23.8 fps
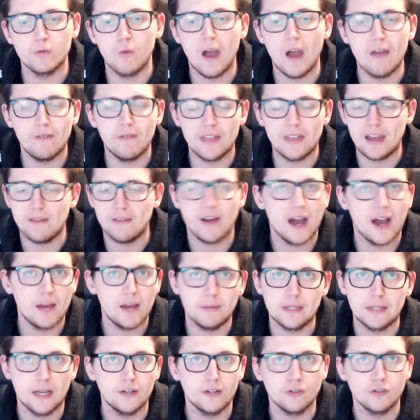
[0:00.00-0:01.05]
Whether they have high
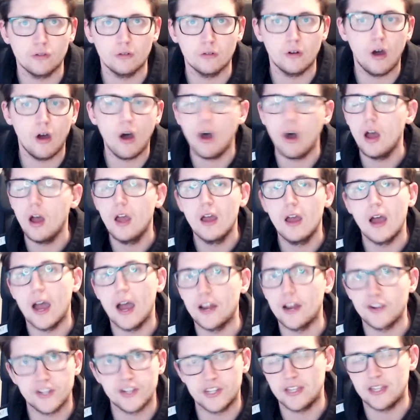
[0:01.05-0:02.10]
potential or not,
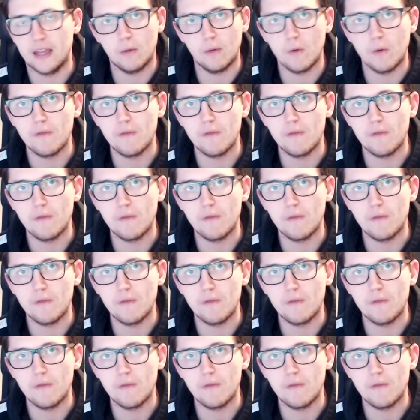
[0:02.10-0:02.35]
I just stick